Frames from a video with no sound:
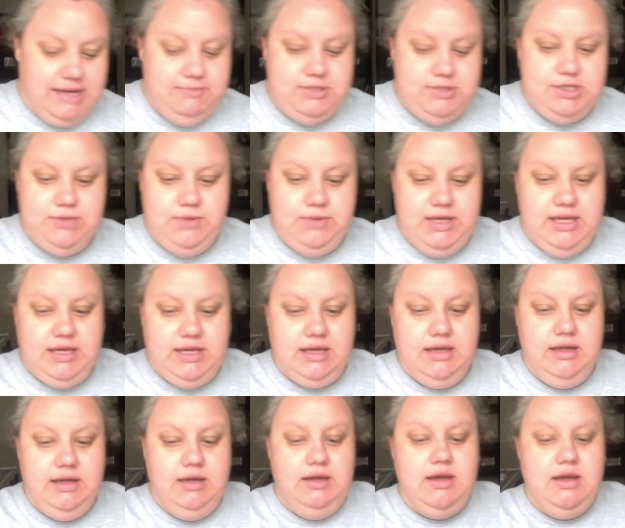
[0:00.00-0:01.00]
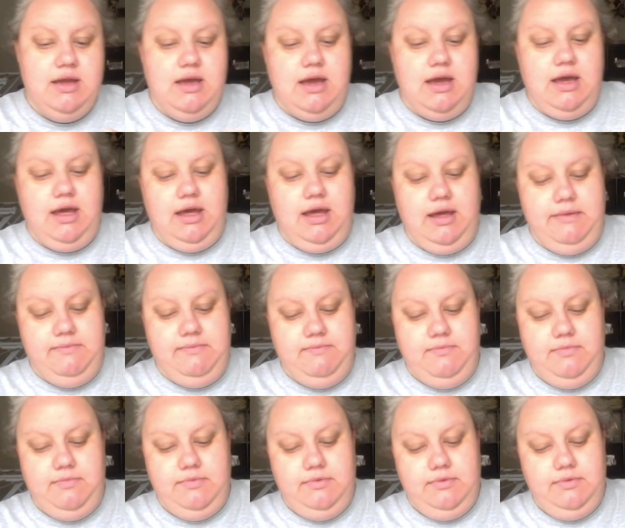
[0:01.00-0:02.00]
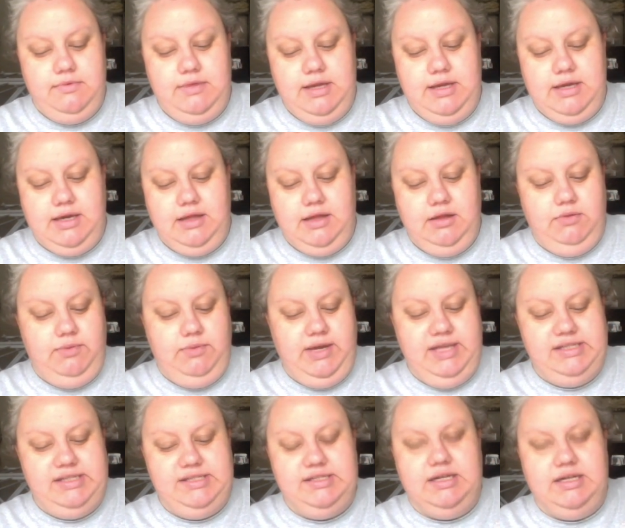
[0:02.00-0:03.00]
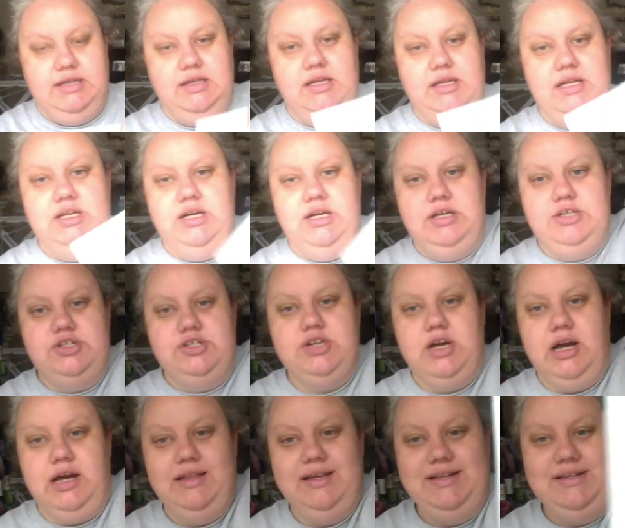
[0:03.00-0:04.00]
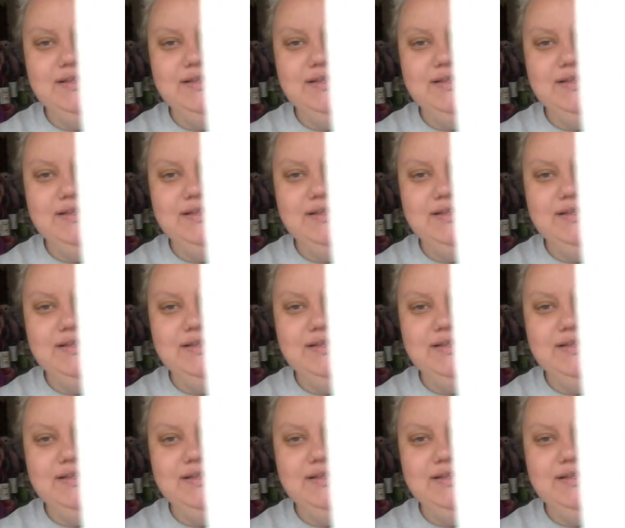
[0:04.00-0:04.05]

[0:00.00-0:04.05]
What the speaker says: doing the colorway Solid Chocolate